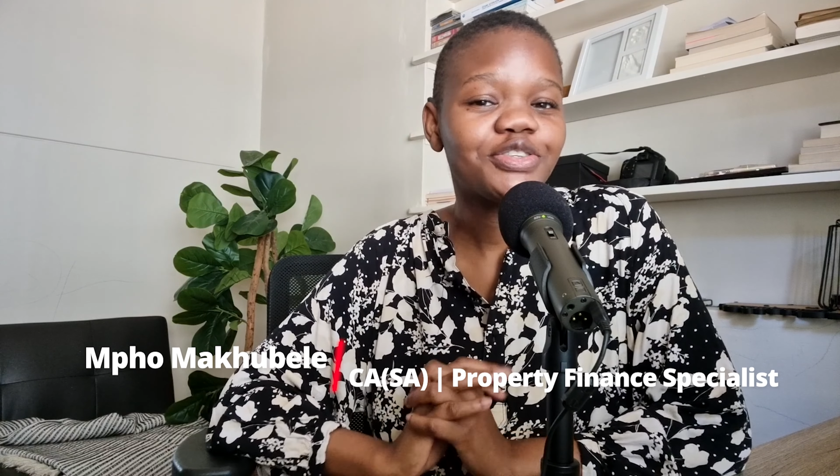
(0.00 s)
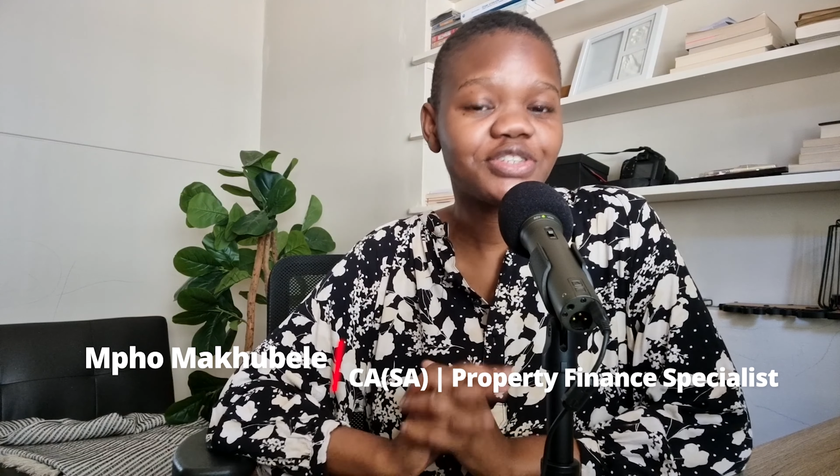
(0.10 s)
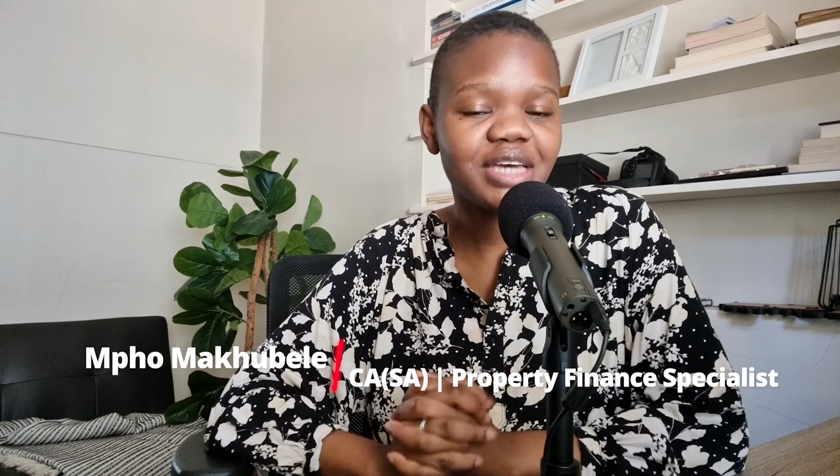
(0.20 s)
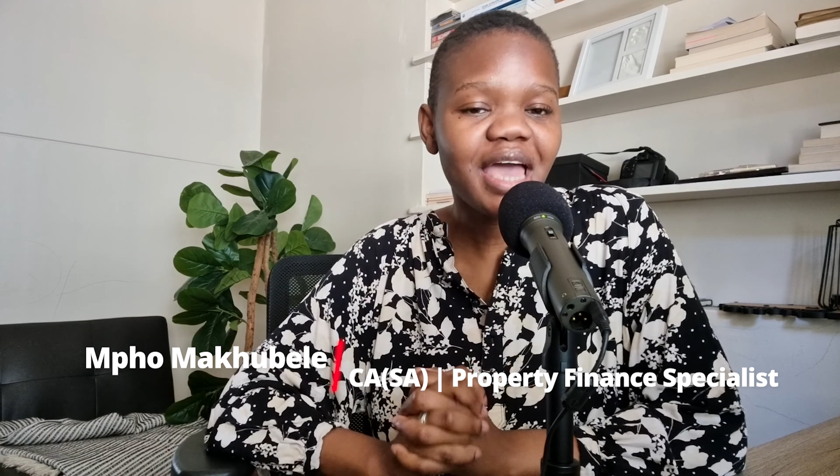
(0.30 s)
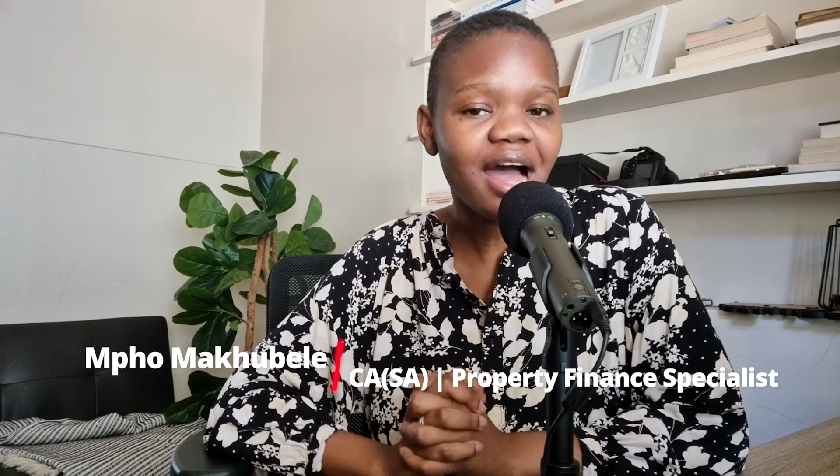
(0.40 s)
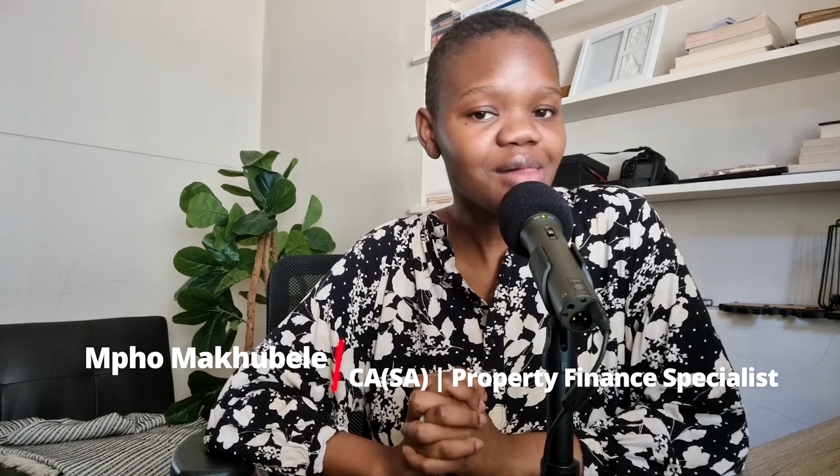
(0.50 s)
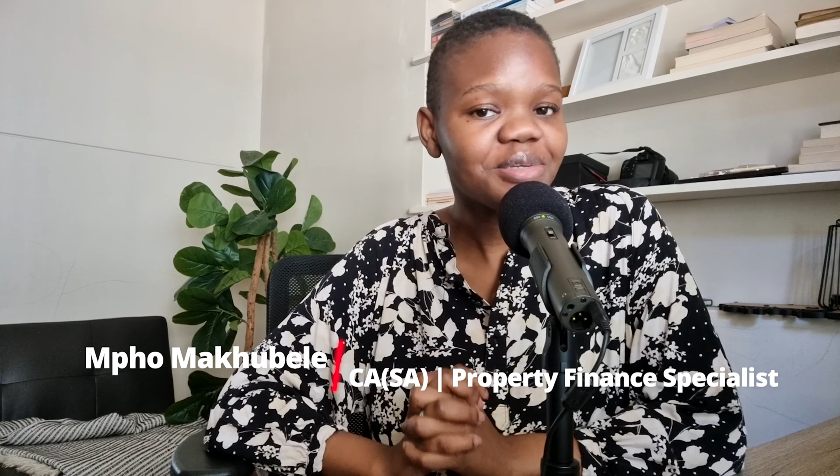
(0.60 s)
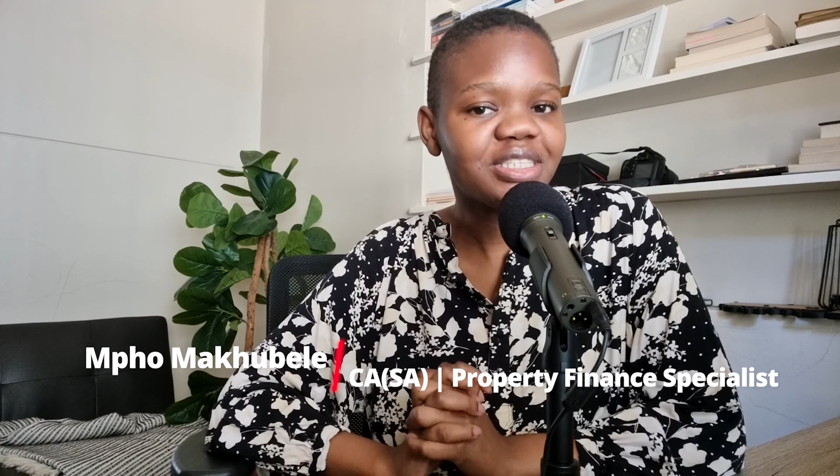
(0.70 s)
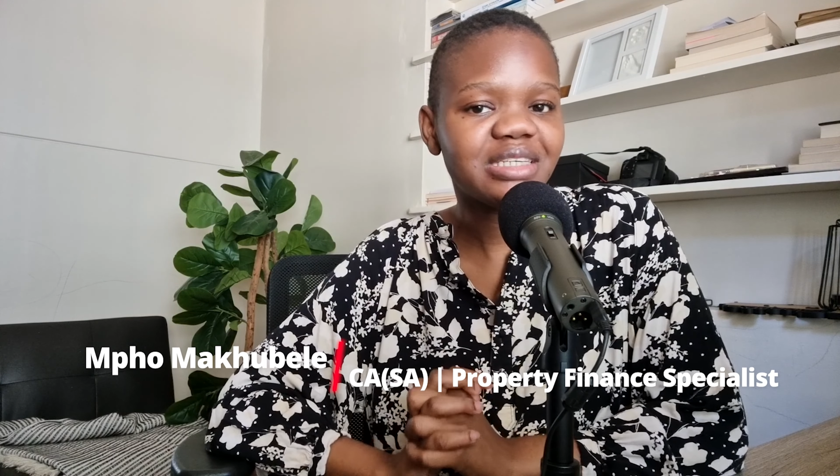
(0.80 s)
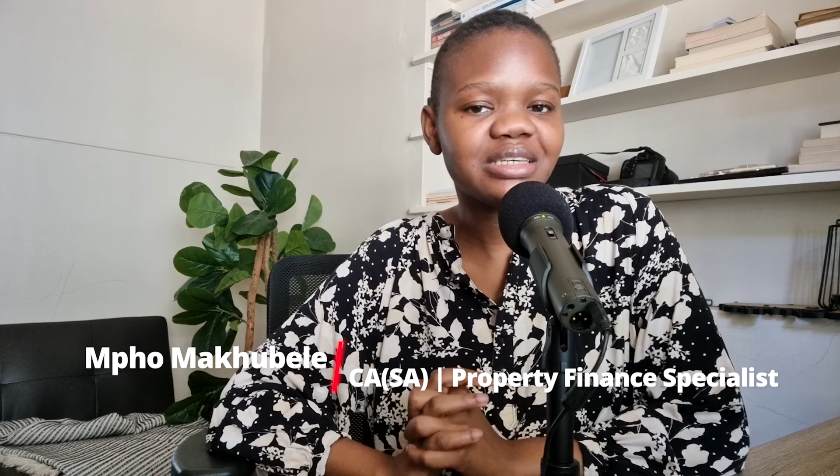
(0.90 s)
Today I'll
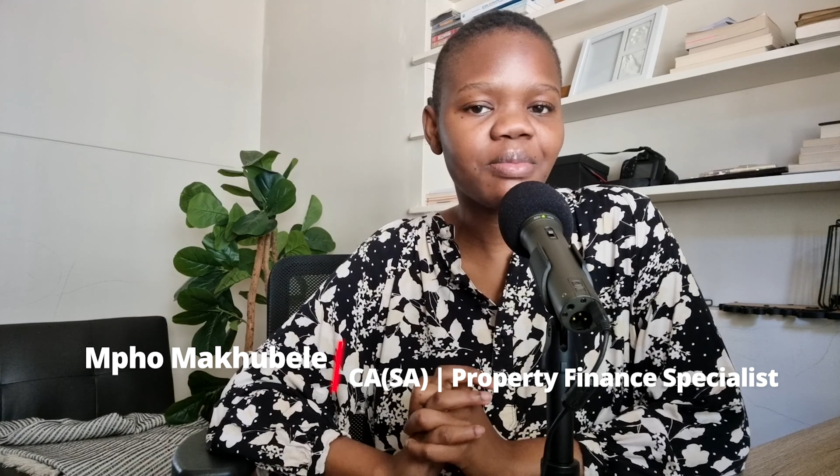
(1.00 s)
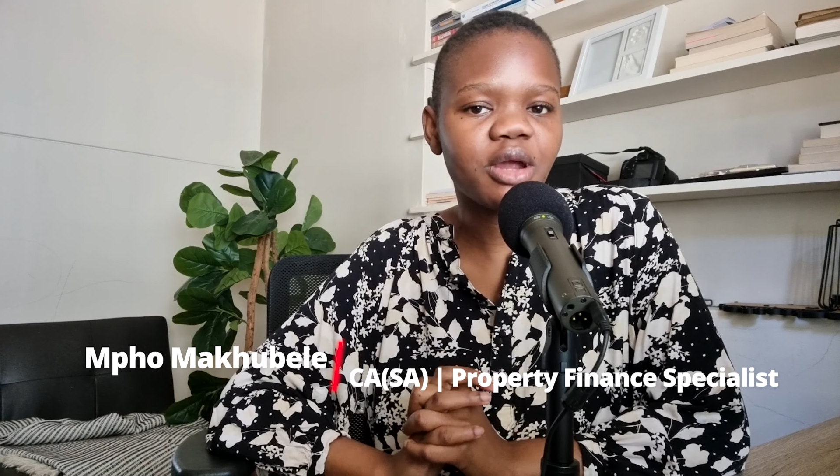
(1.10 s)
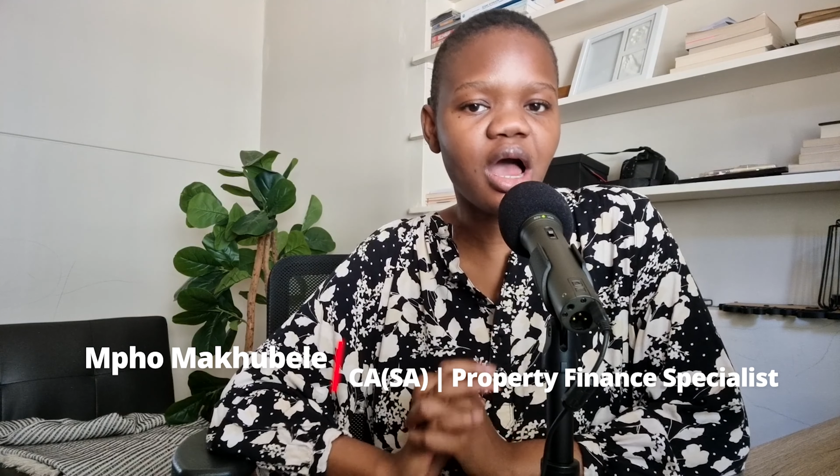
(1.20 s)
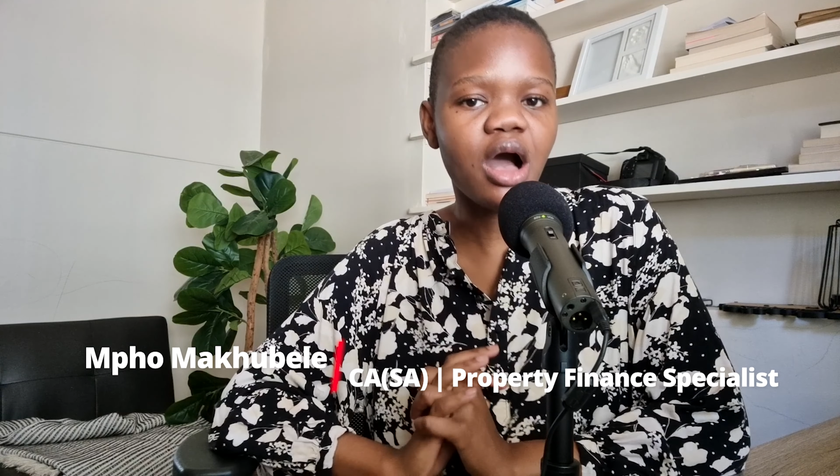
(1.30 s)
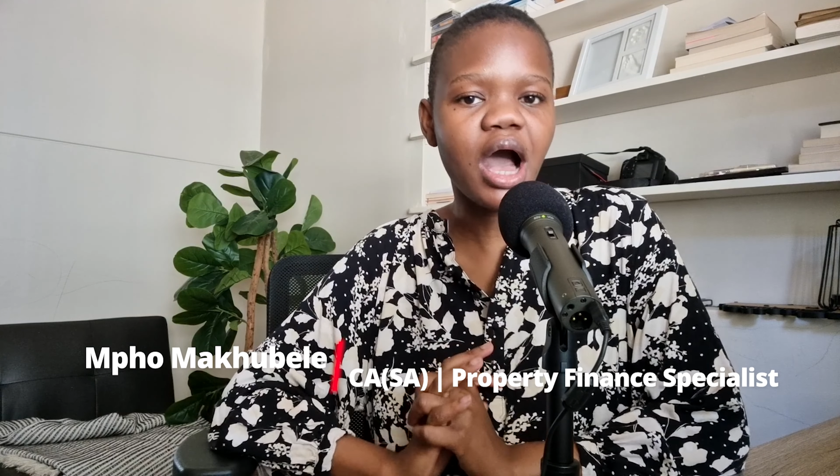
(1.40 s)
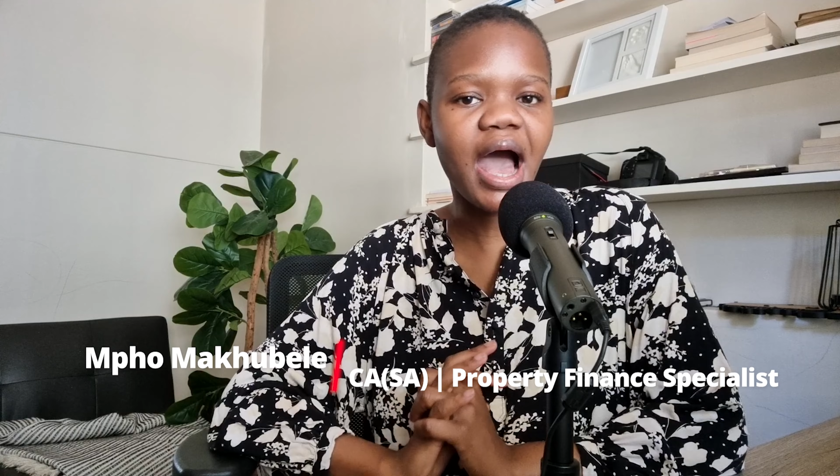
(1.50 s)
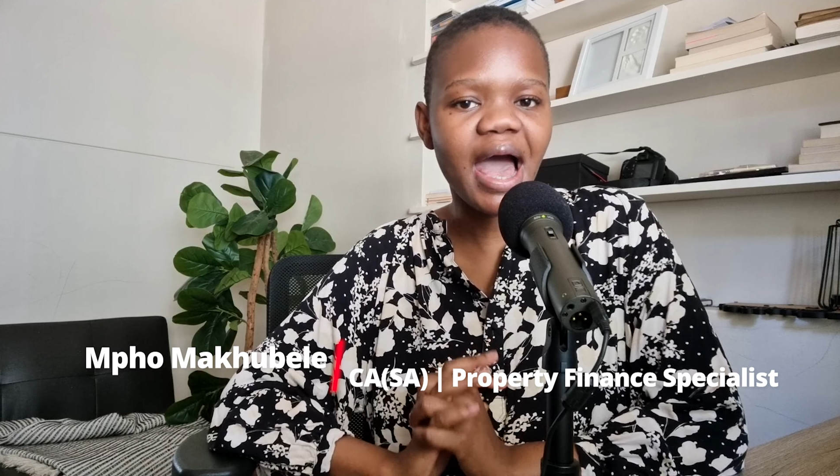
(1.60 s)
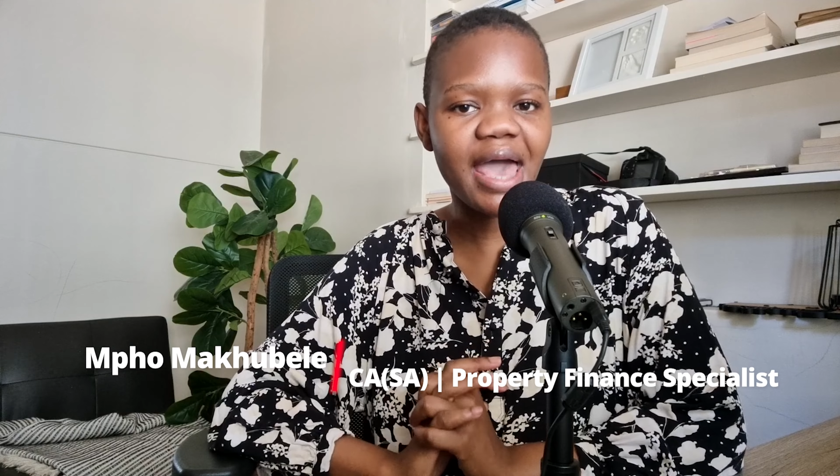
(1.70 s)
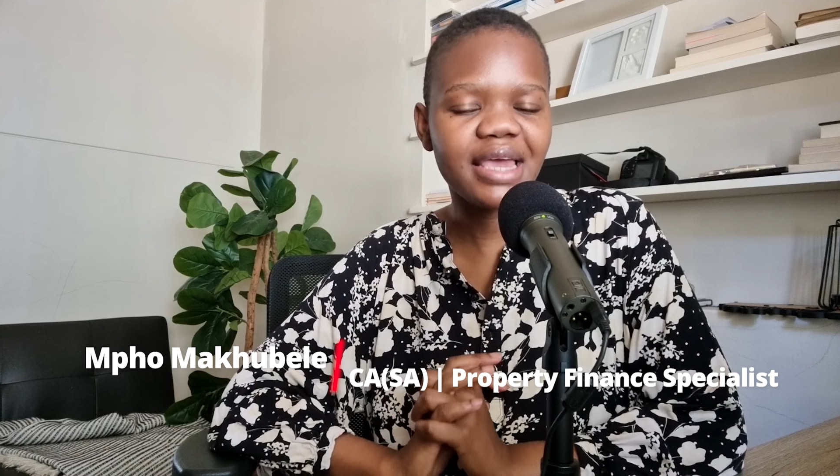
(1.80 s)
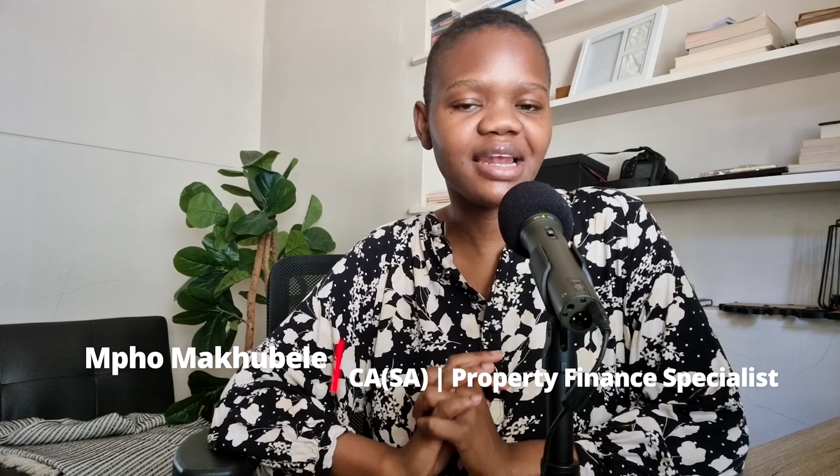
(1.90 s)
be chatting about how I